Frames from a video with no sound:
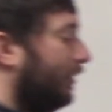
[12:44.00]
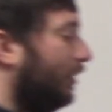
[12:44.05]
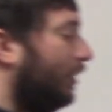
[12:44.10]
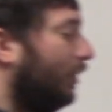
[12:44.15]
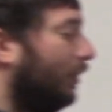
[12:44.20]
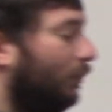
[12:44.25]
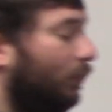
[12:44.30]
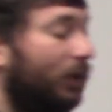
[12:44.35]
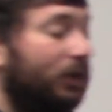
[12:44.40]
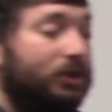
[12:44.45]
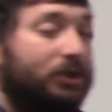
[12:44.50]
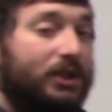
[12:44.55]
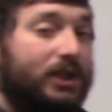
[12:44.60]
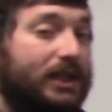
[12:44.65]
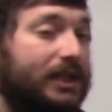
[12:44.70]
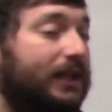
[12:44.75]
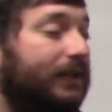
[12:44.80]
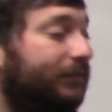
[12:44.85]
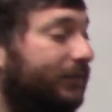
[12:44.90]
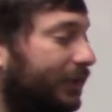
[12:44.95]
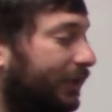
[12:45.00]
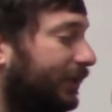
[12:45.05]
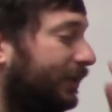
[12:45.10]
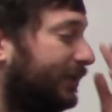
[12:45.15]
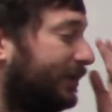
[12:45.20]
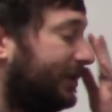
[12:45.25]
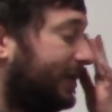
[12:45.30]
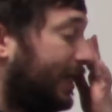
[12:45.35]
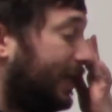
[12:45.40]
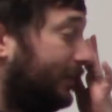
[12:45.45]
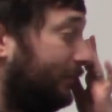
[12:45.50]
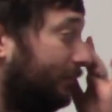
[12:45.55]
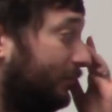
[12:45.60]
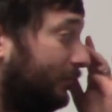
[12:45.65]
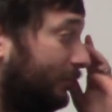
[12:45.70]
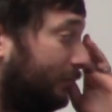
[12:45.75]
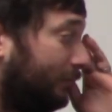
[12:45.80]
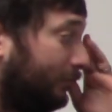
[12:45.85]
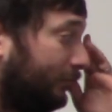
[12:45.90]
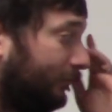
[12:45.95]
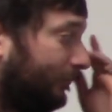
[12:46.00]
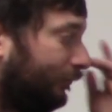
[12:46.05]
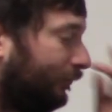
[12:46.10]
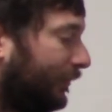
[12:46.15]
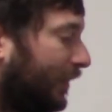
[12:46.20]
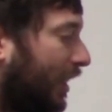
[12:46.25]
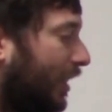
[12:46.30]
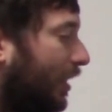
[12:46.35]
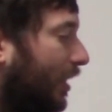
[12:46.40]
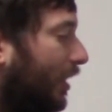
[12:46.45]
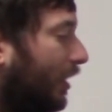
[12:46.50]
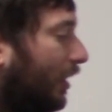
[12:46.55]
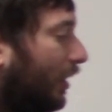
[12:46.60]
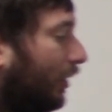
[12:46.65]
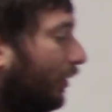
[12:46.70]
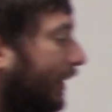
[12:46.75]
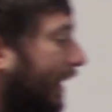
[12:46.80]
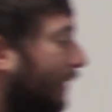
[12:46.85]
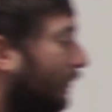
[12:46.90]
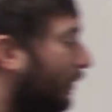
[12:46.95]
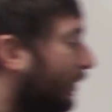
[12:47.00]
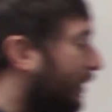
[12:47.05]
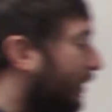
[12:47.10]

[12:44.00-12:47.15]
What should he have done instead? Okay, well, the